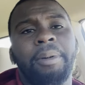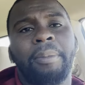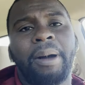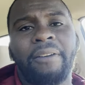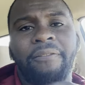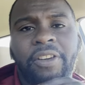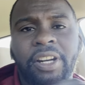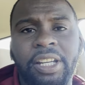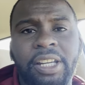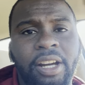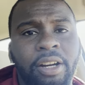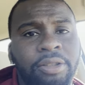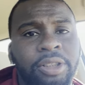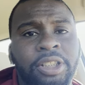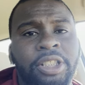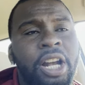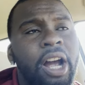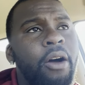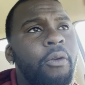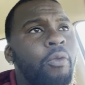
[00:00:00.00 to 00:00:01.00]
of my videos
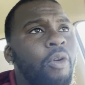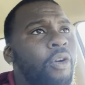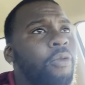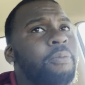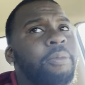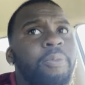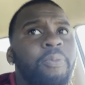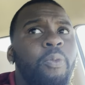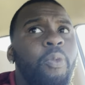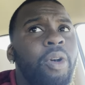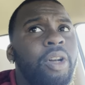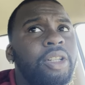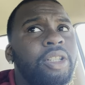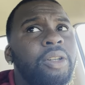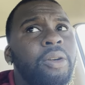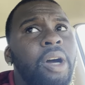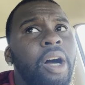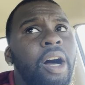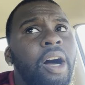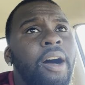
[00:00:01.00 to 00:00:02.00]
that y'all want, want
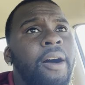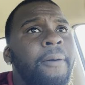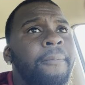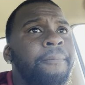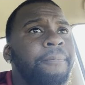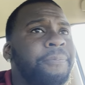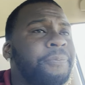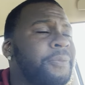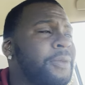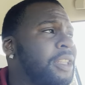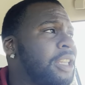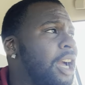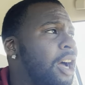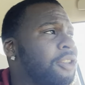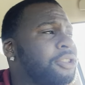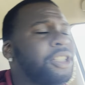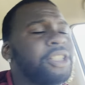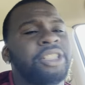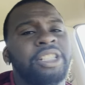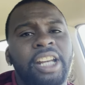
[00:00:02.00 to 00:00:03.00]
um,
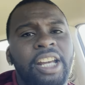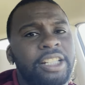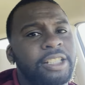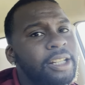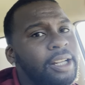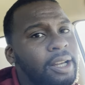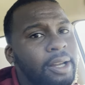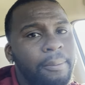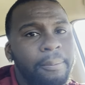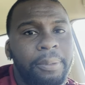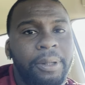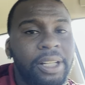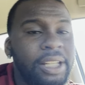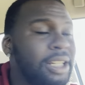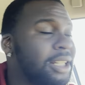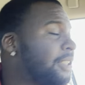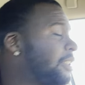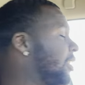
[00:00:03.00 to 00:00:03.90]
y'all suggest, please